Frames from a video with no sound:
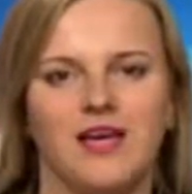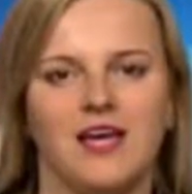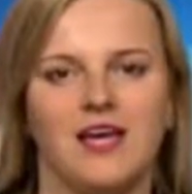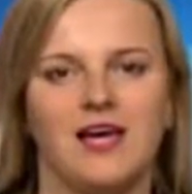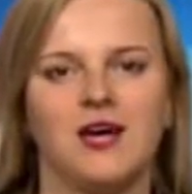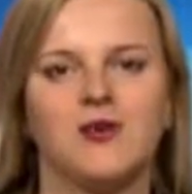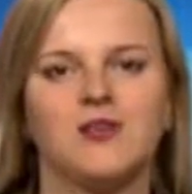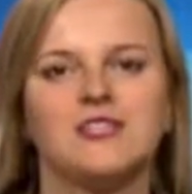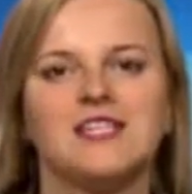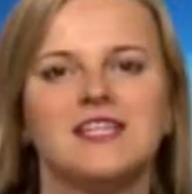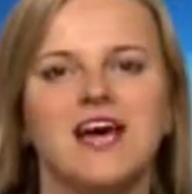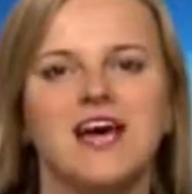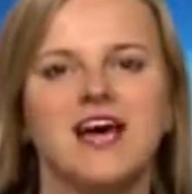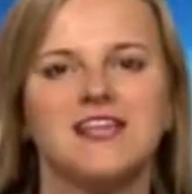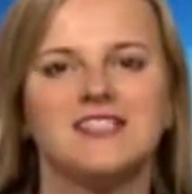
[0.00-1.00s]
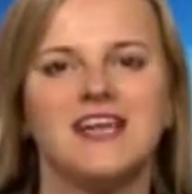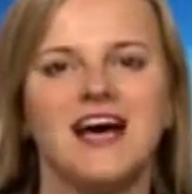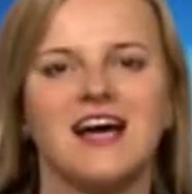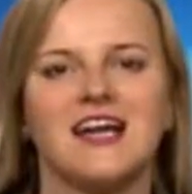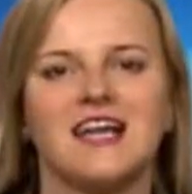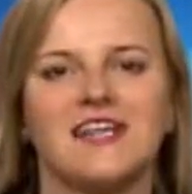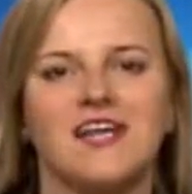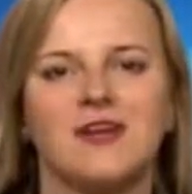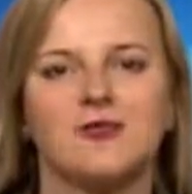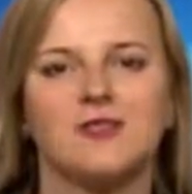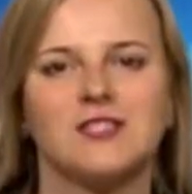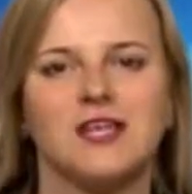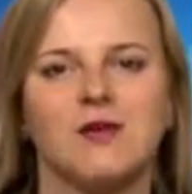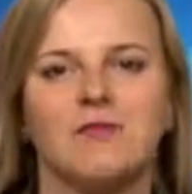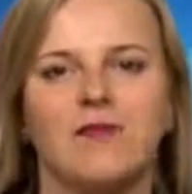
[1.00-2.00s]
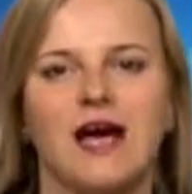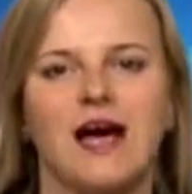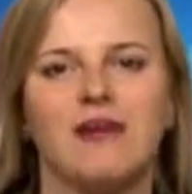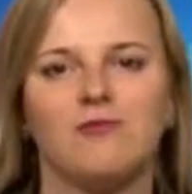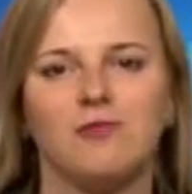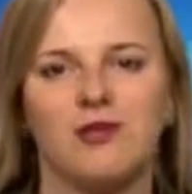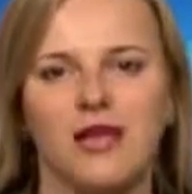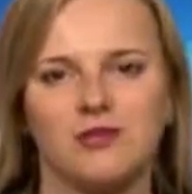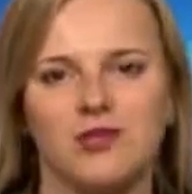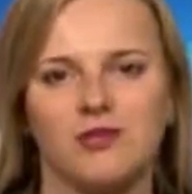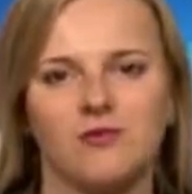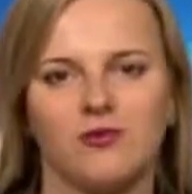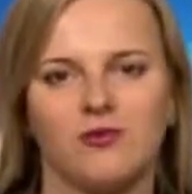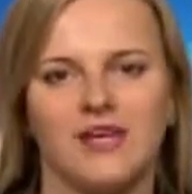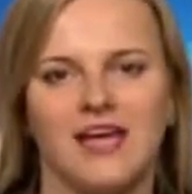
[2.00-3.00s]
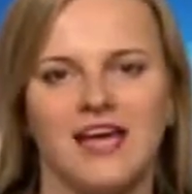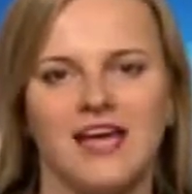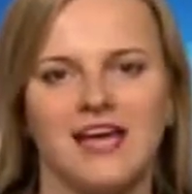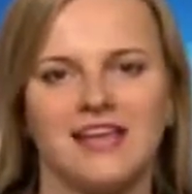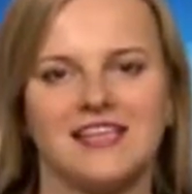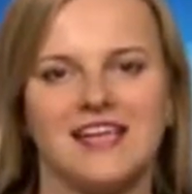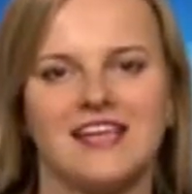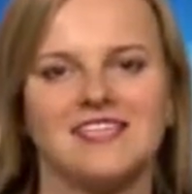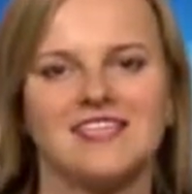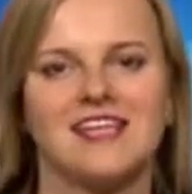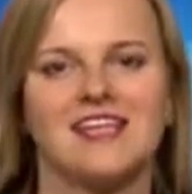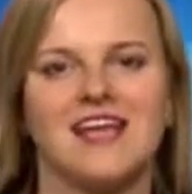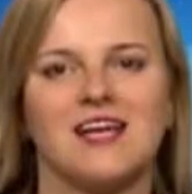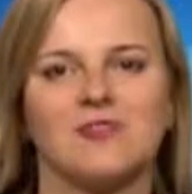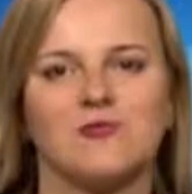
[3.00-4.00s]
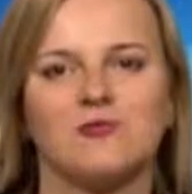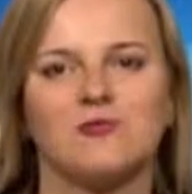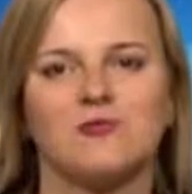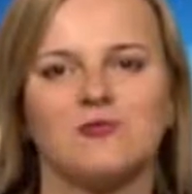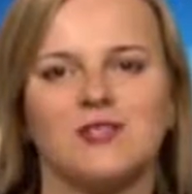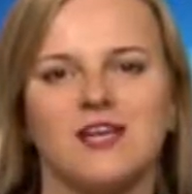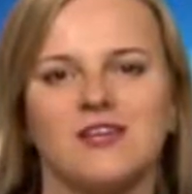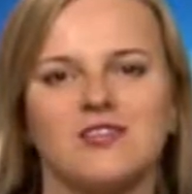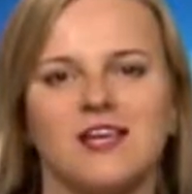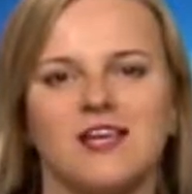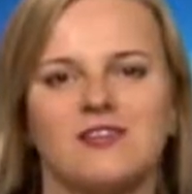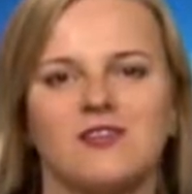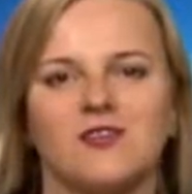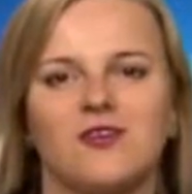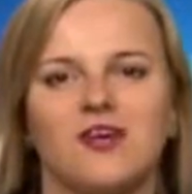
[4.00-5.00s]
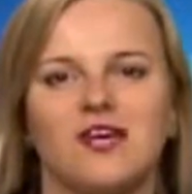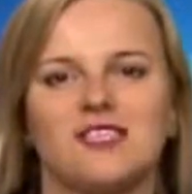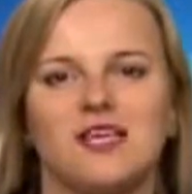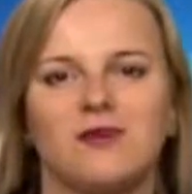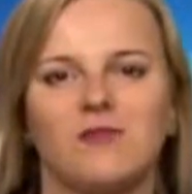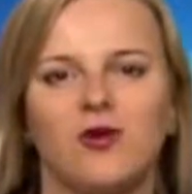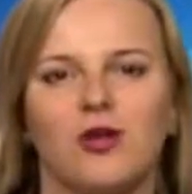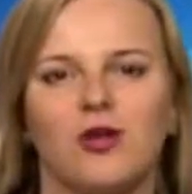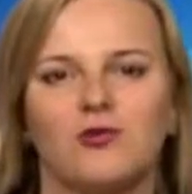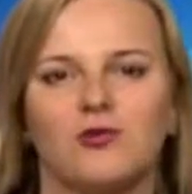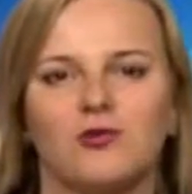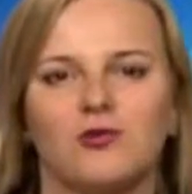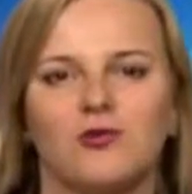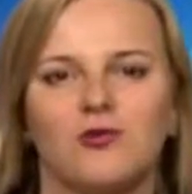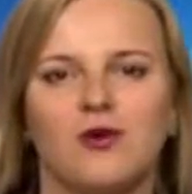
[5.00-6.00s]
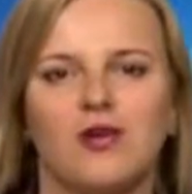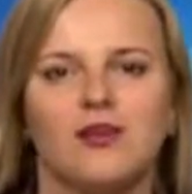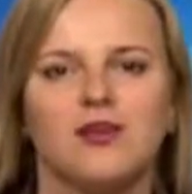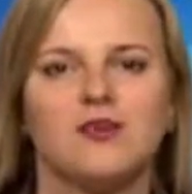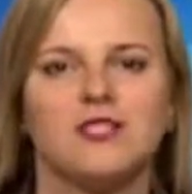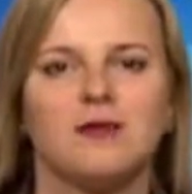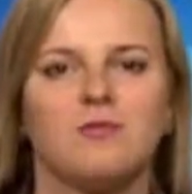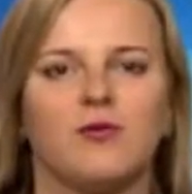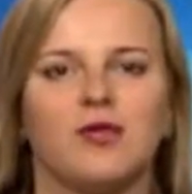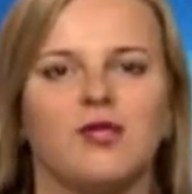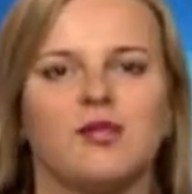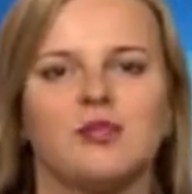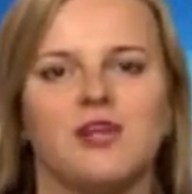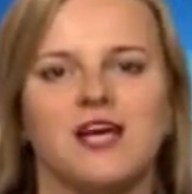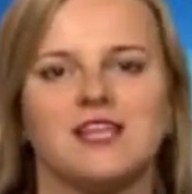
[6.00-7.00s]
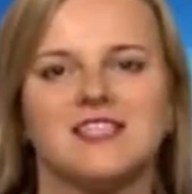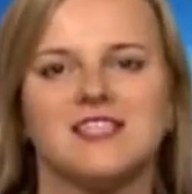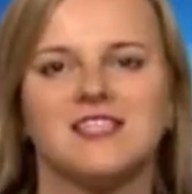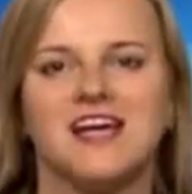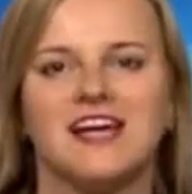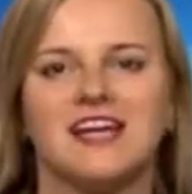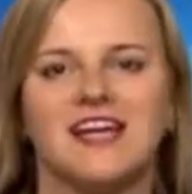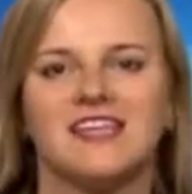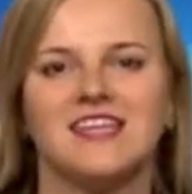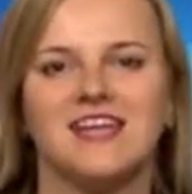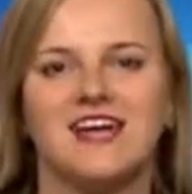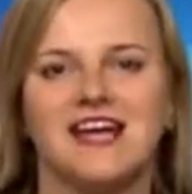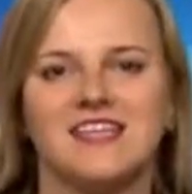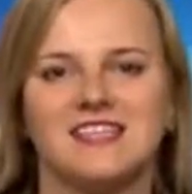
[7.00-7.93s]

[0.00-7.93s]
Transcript: Chief Williams has denied that the LRAD is a weapon, telling city council members in June, it is not a weapon, she could not be reached for comment.